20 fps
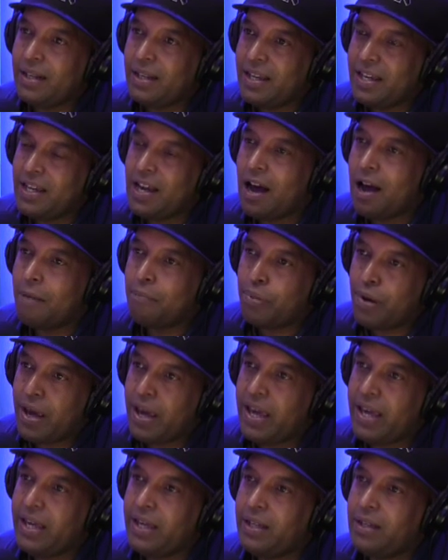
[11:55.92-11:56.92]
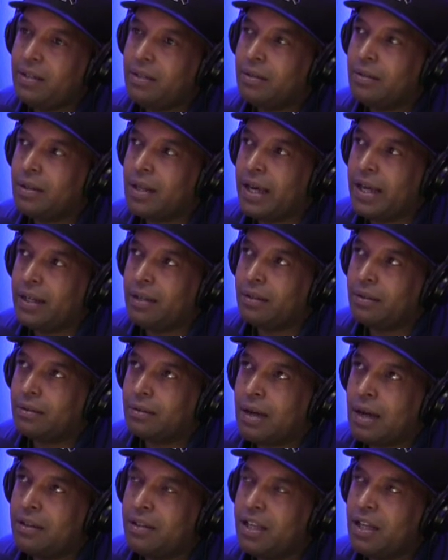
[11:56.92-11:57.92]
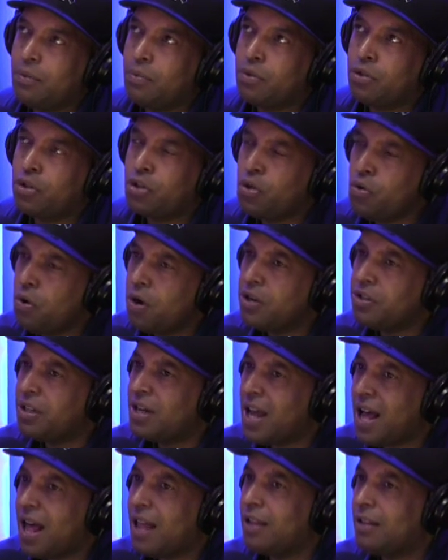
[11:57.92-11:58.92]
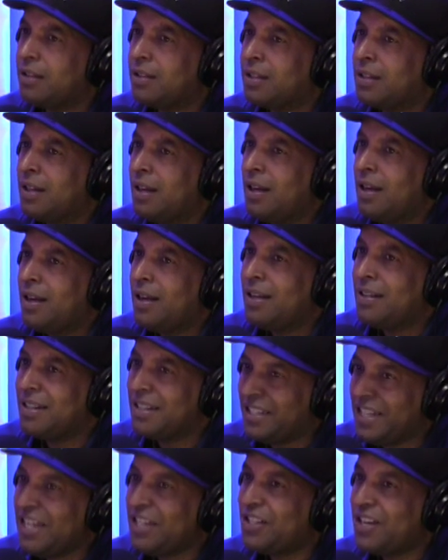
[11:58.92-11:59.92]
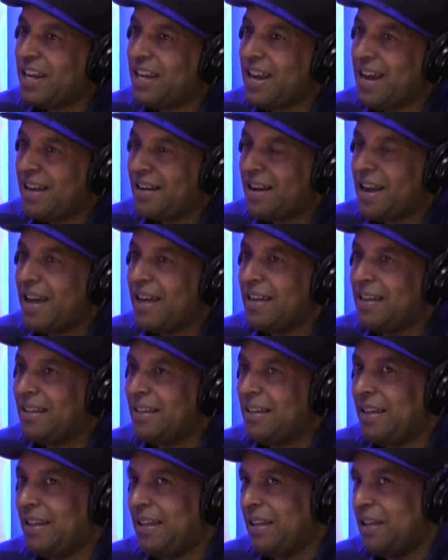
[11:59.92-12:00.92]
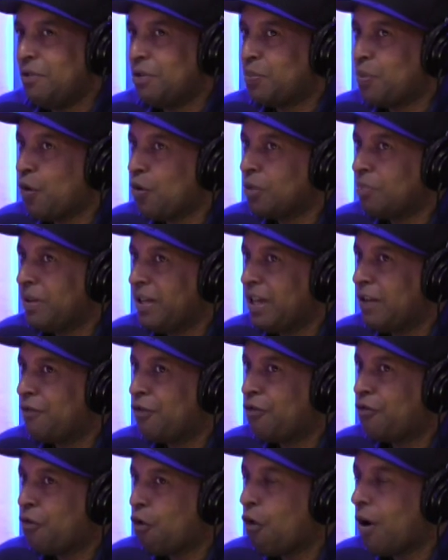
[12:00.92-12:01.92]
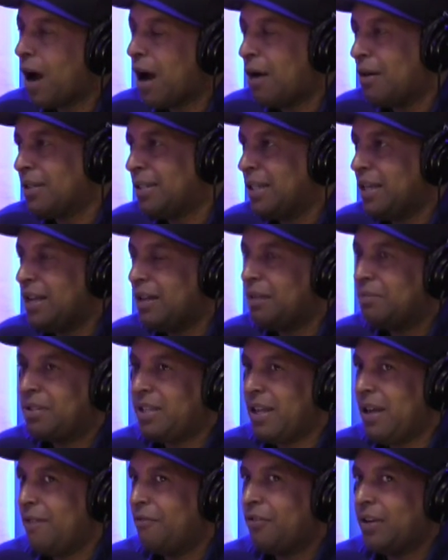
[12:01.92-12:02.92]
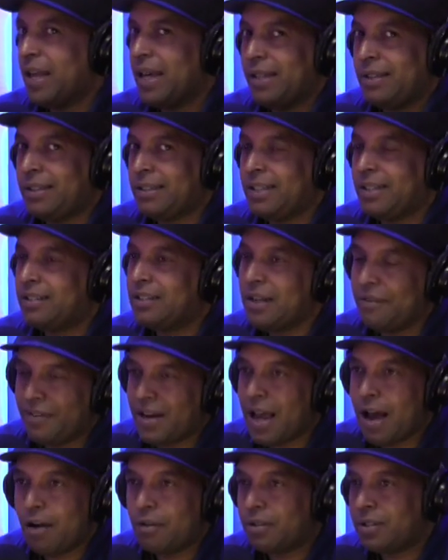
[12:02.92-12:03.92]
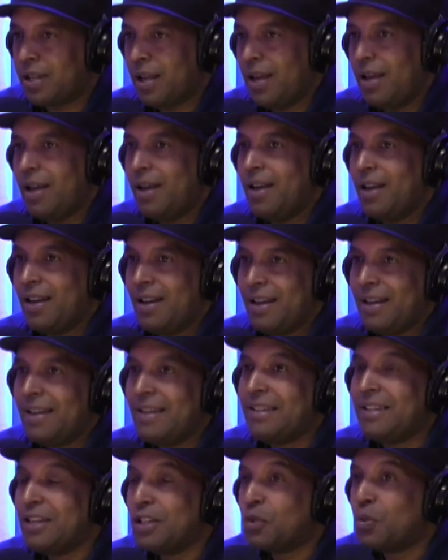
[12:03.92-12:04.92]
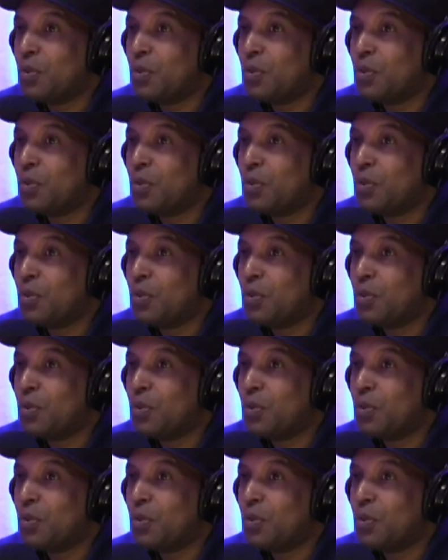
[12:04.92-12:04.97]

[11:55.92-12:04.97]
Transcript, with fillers: he got paid like I think it was two hundred dollars mm-hmm. DJ that night. He was supposed to be there for four hours, and he ended up staying for like six, seven hours. Yeah, just rocking. This